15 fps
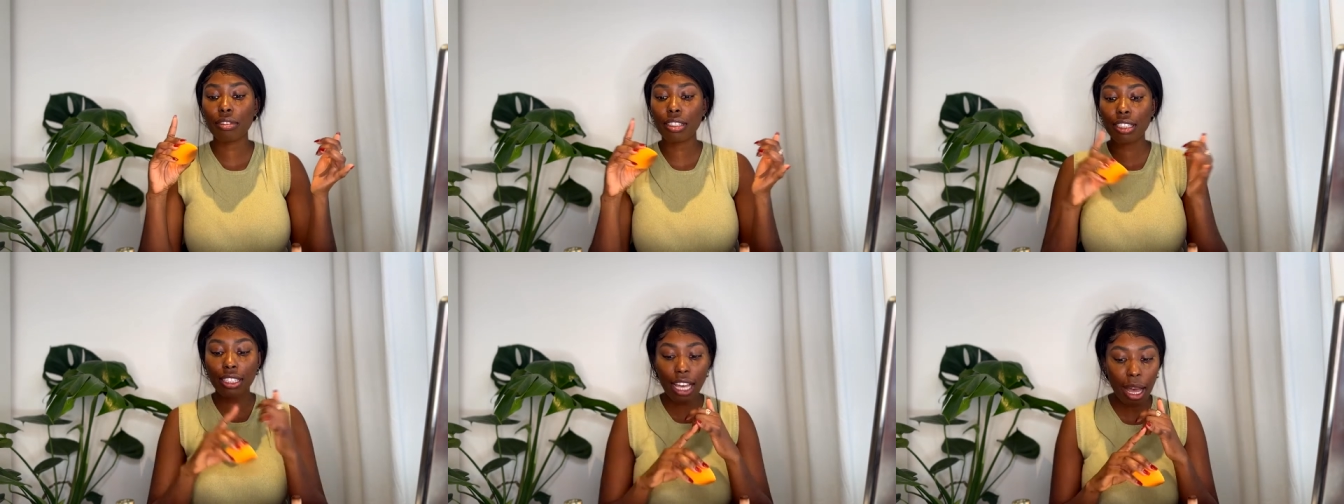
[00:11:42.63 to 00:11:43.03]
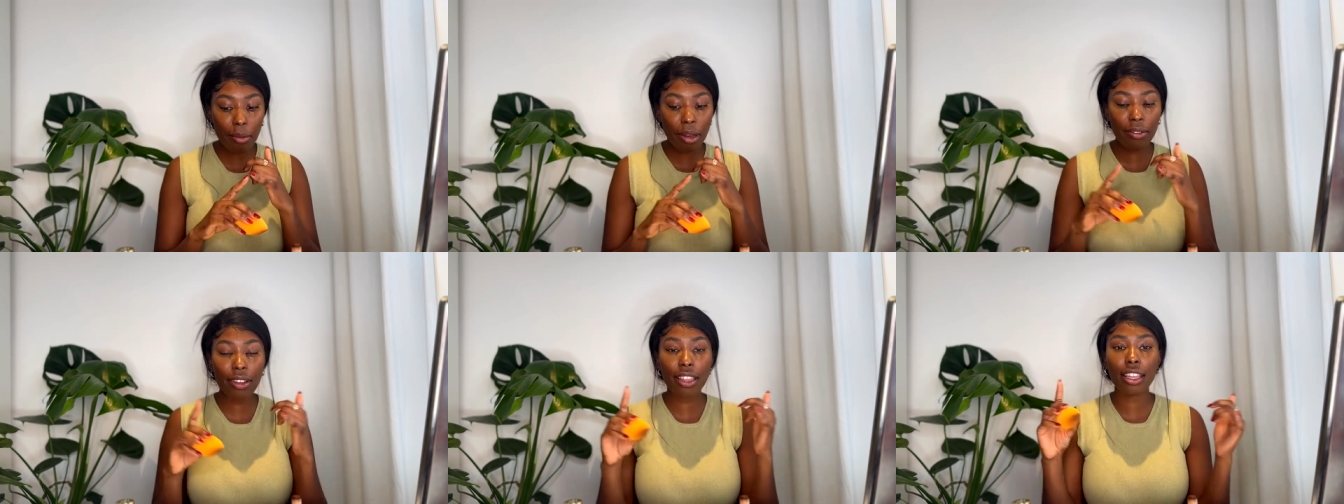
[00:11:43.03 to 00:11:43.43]
dab
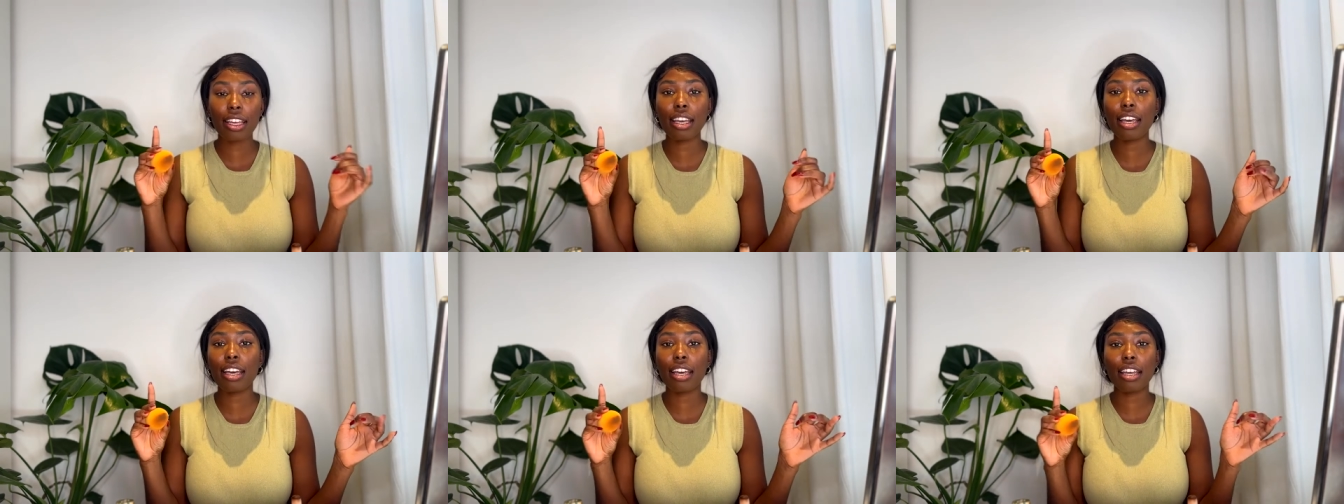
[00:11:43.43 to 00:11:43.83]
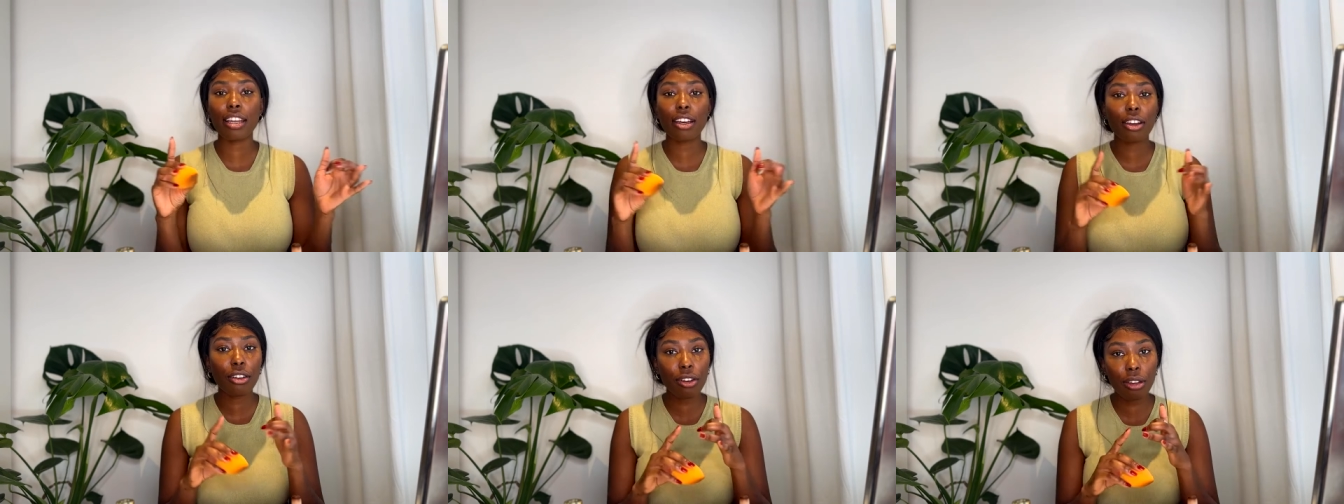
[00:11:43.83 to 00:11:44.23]
everything in,
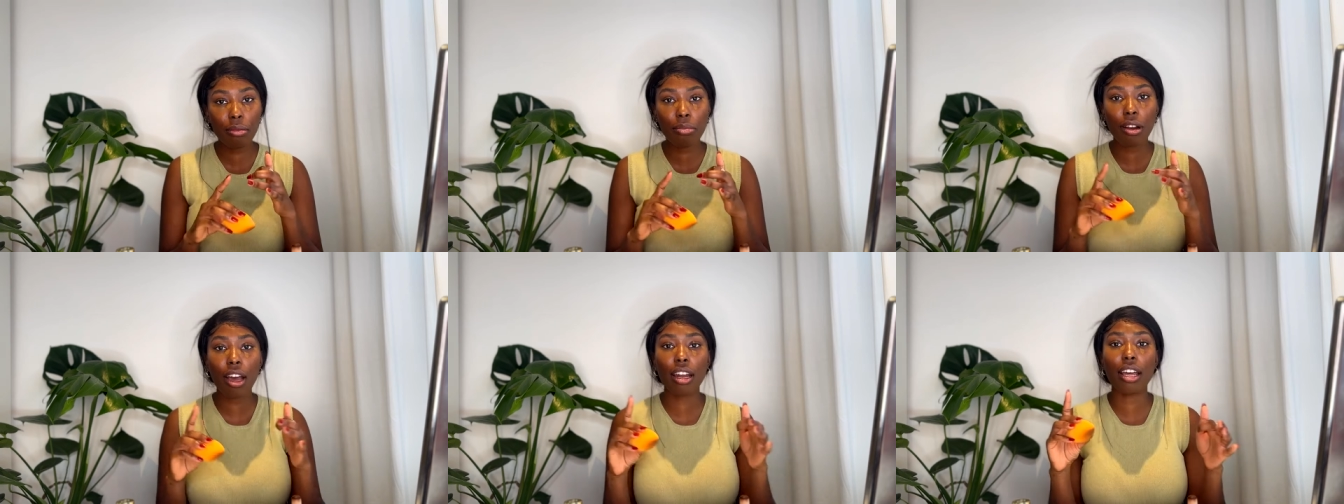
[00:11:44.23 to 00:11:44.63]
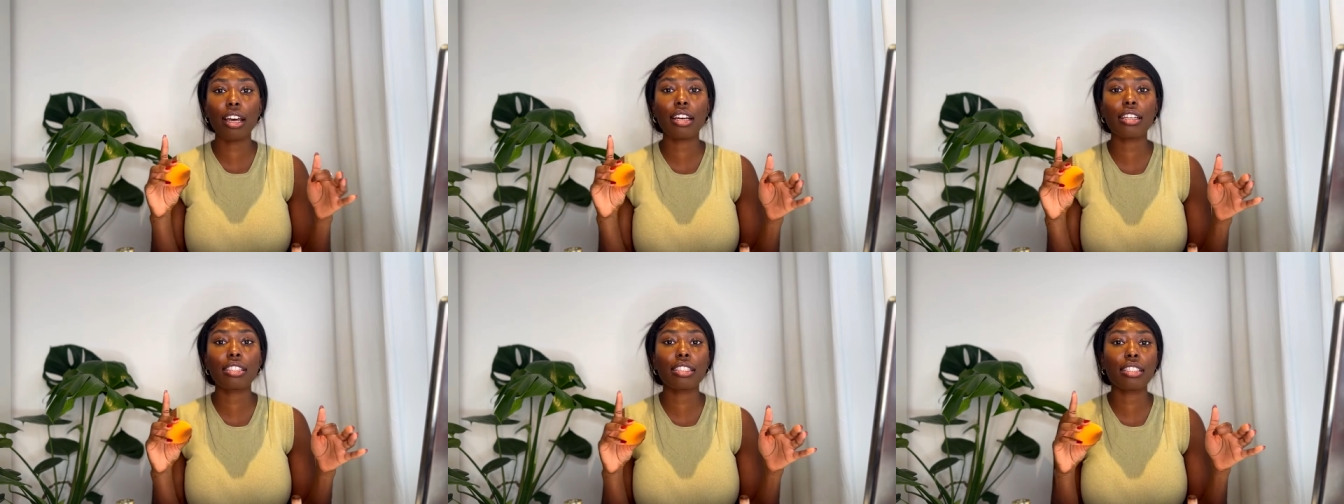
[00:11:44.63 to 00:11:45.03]
cream
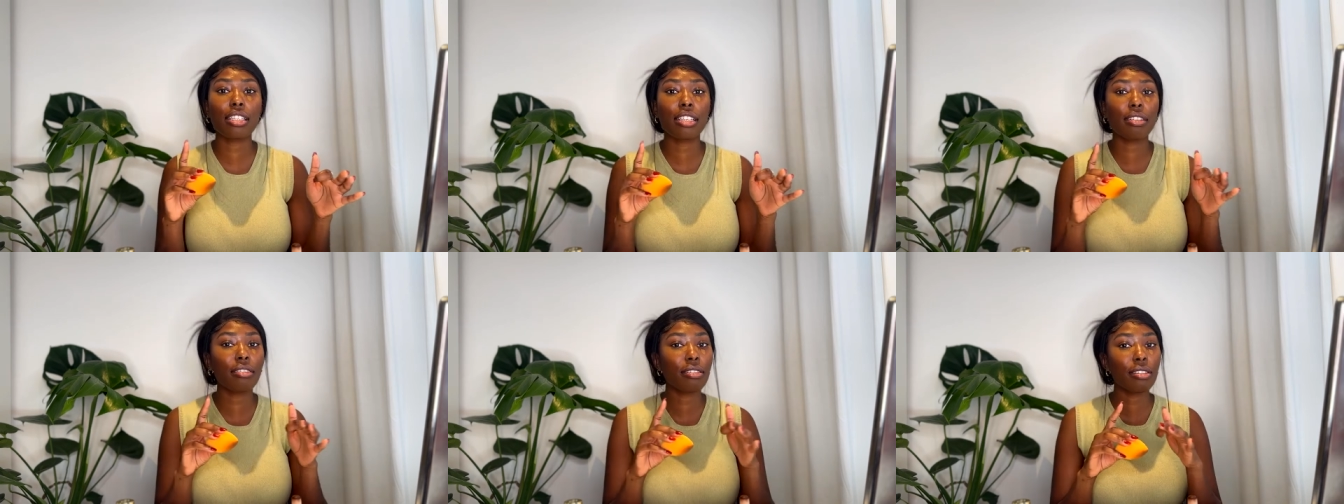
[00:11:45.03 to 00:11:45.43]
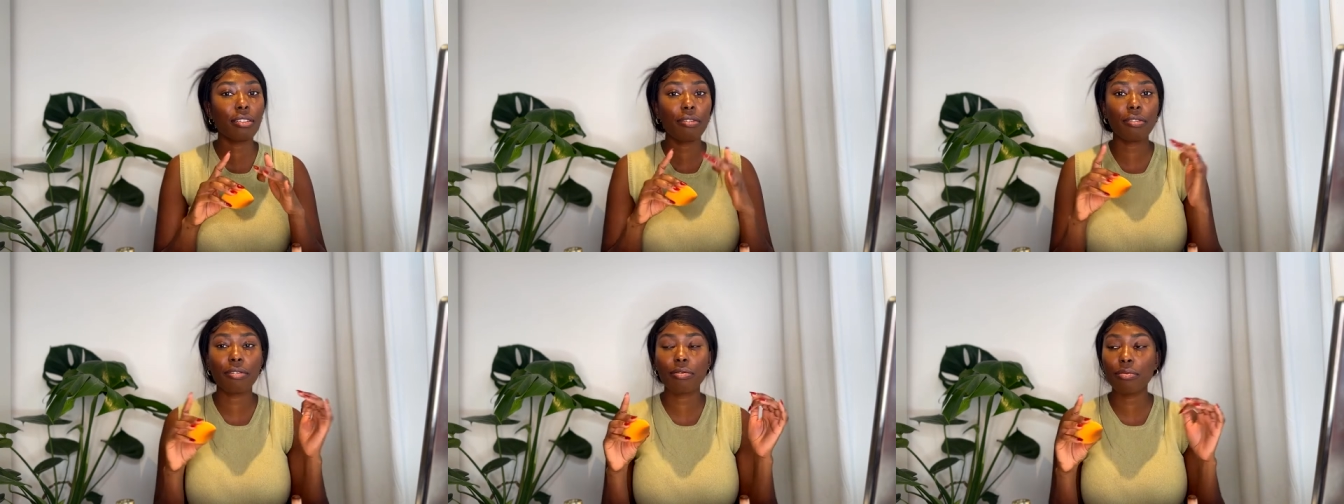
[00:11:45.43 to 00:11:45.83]
products,
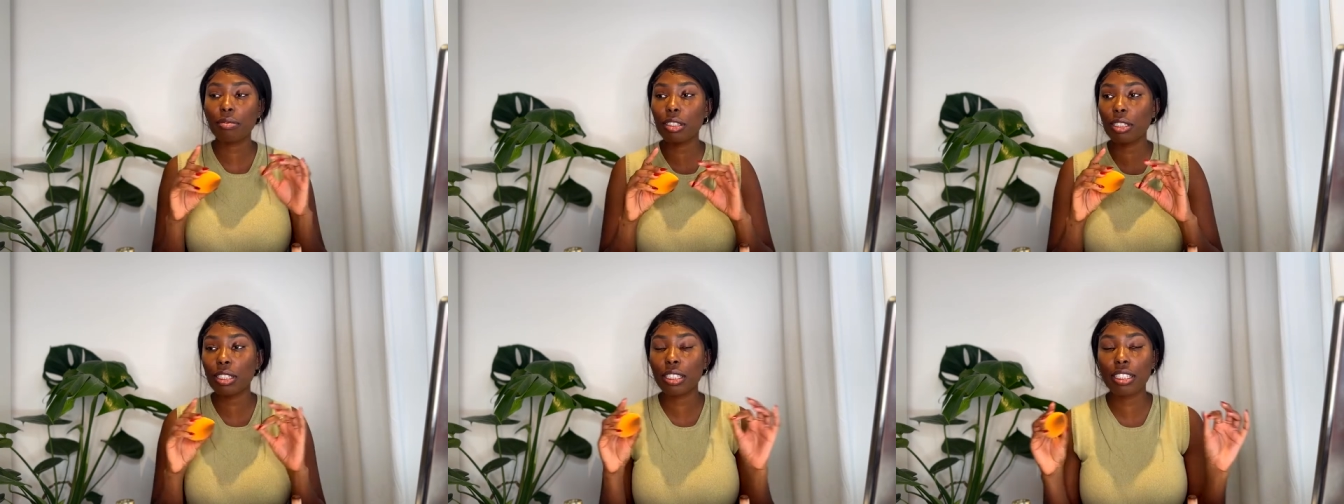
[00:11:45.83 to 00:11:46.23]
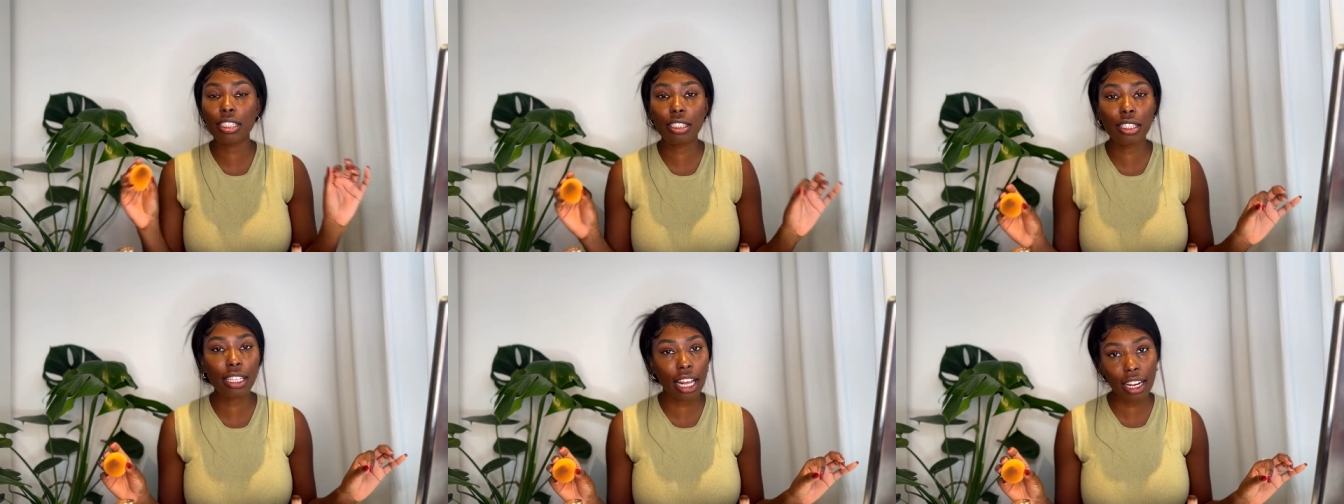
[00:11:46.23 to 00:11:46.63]

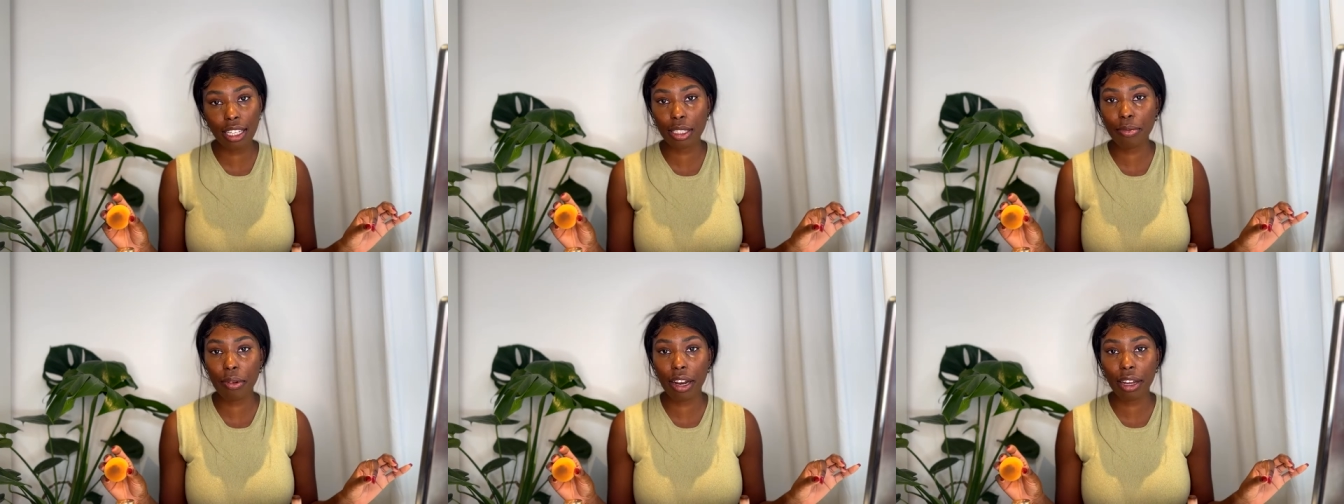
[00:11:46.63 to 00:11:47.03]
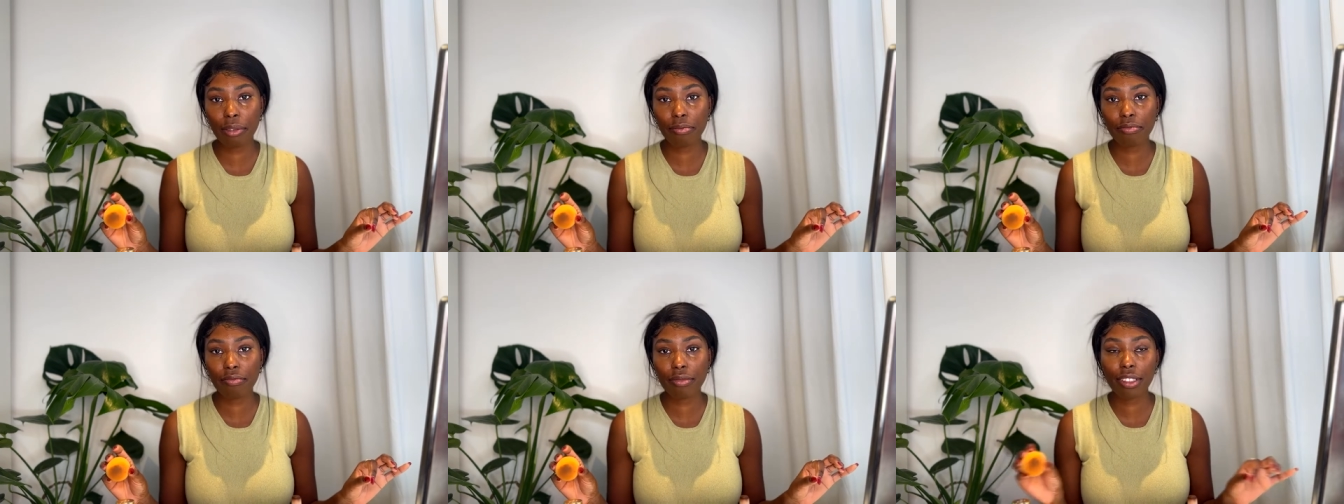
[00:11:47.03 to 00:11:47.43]
setting spray.
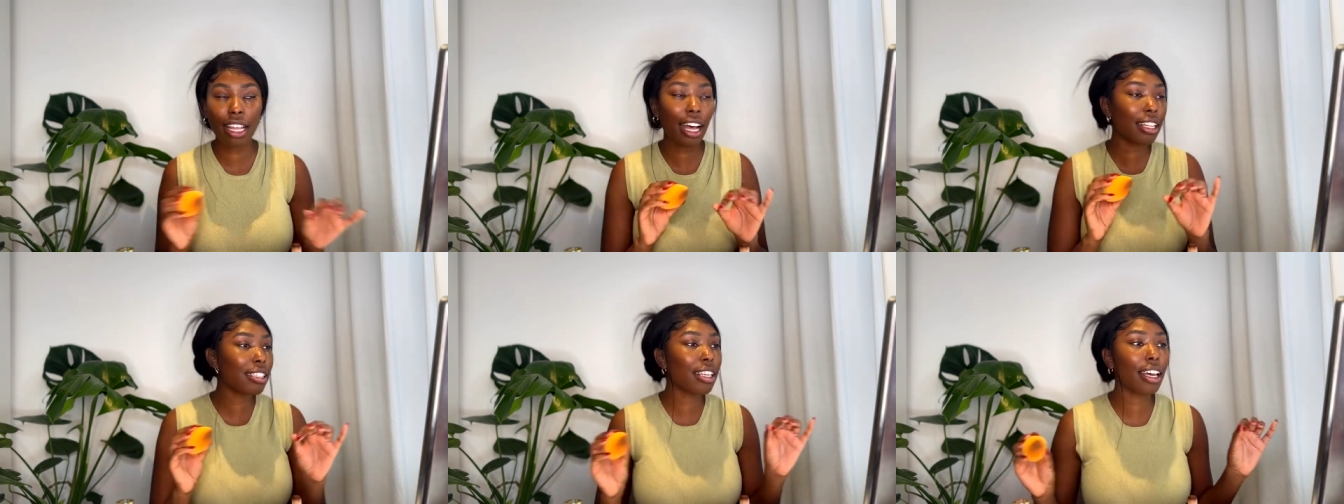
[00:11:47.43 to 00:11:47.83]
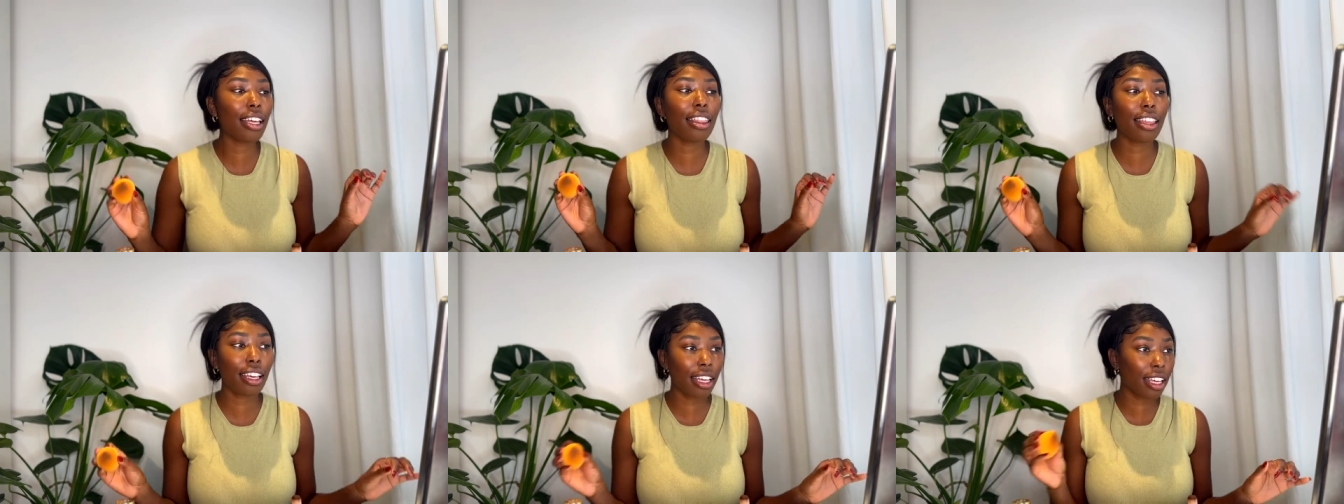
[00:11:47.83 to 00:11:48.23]
That's like
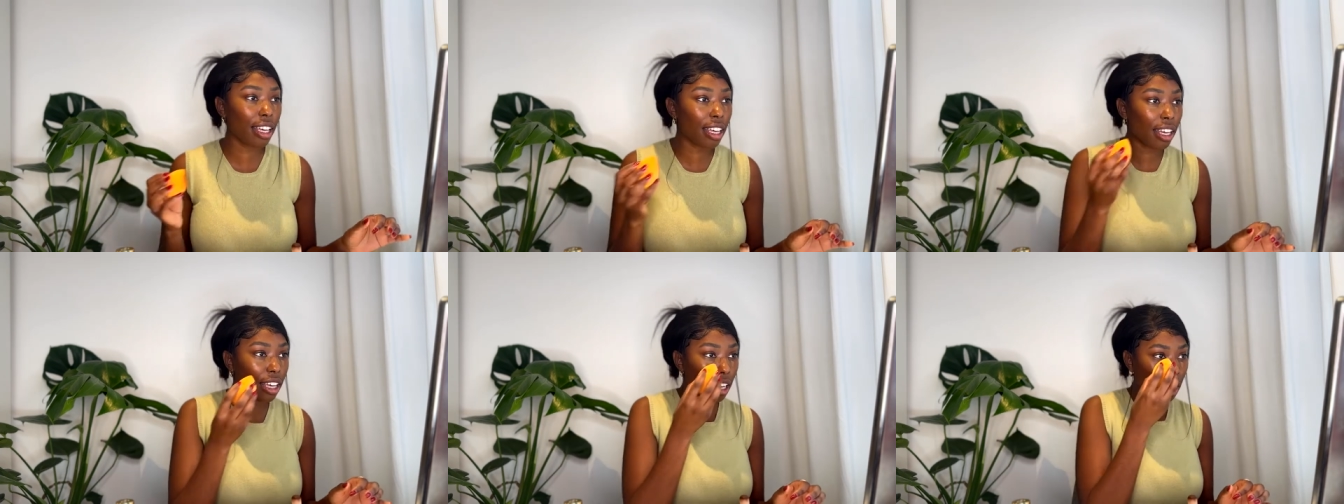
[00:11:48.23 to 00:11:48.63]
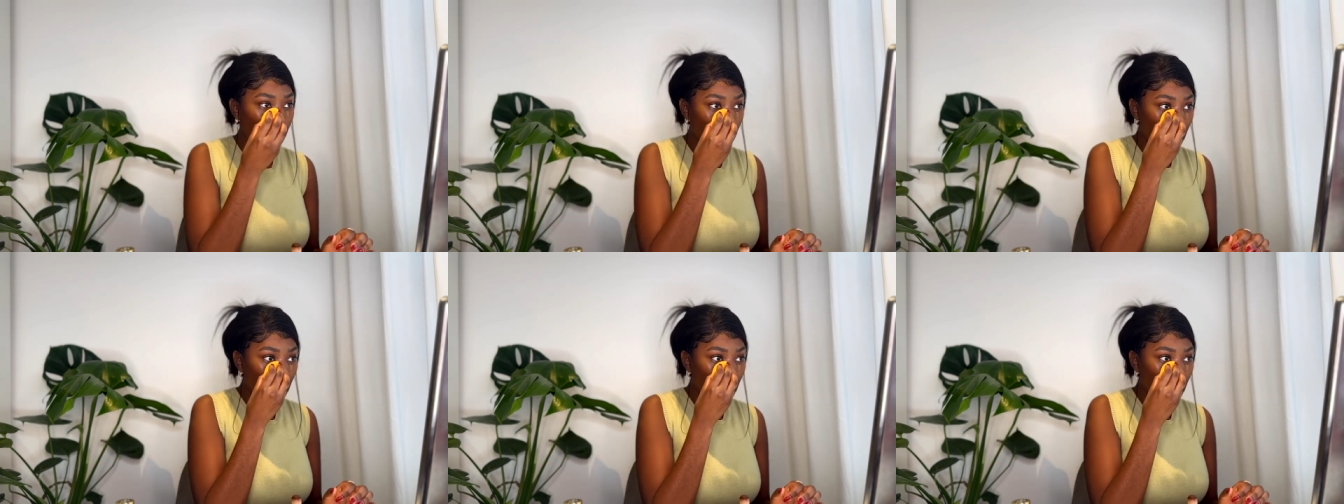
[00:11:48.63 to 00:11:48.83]
the key.